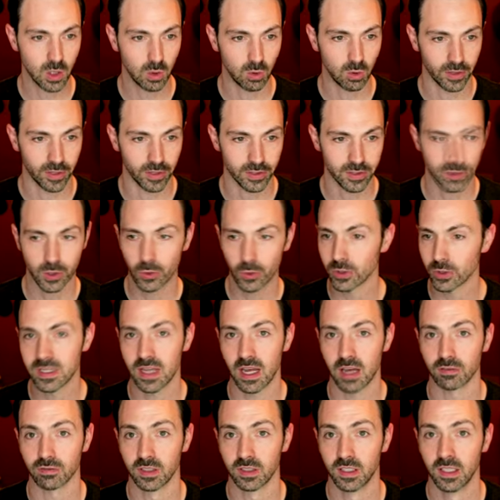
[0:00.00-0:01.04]
cool. That's cool
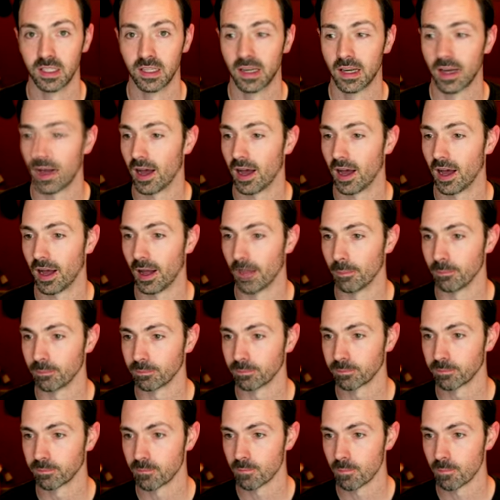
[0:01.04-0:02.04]
stuff. Um,